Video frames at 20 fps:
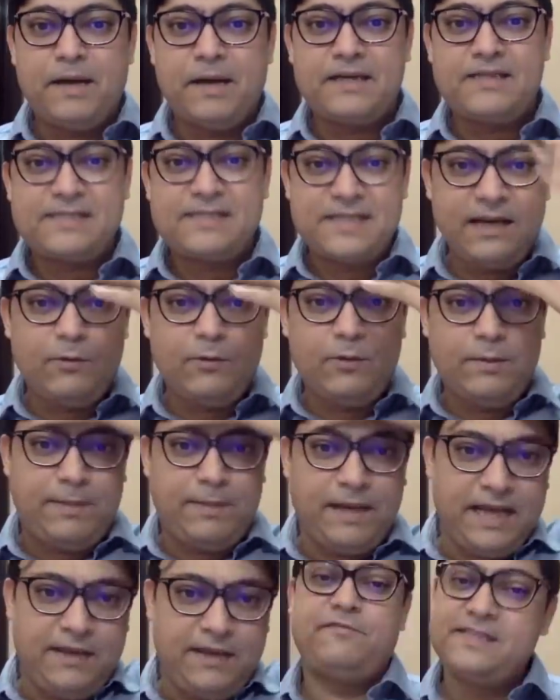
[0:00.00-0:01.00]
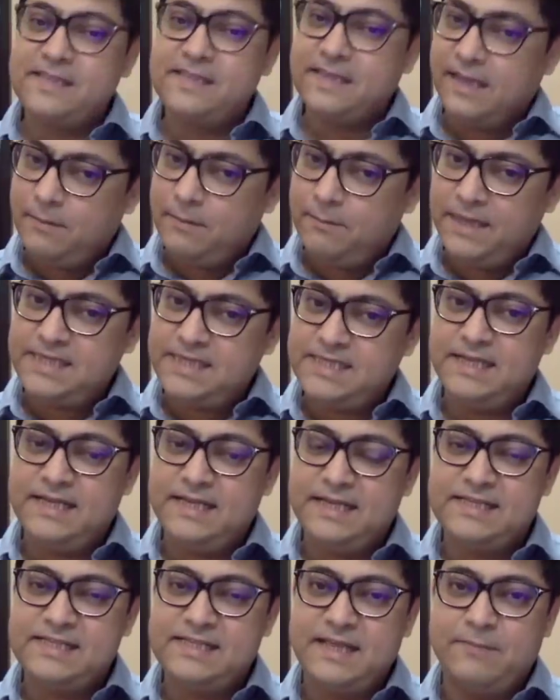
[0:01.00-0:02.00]
but still we believe physical
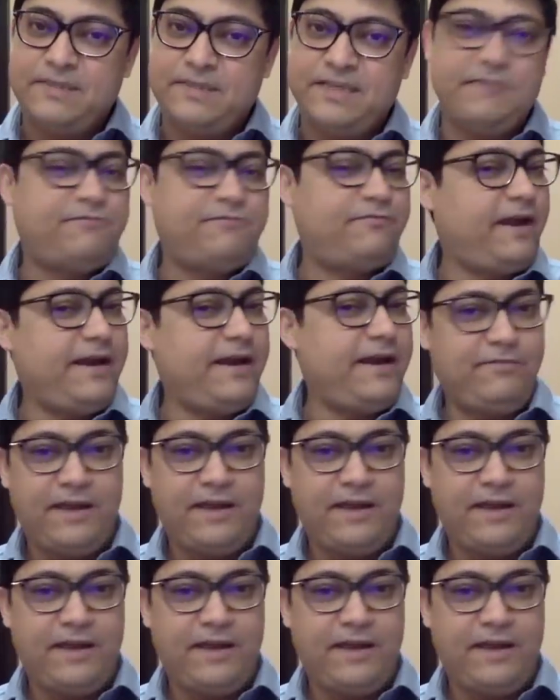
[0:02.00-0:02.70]
meeting is something very,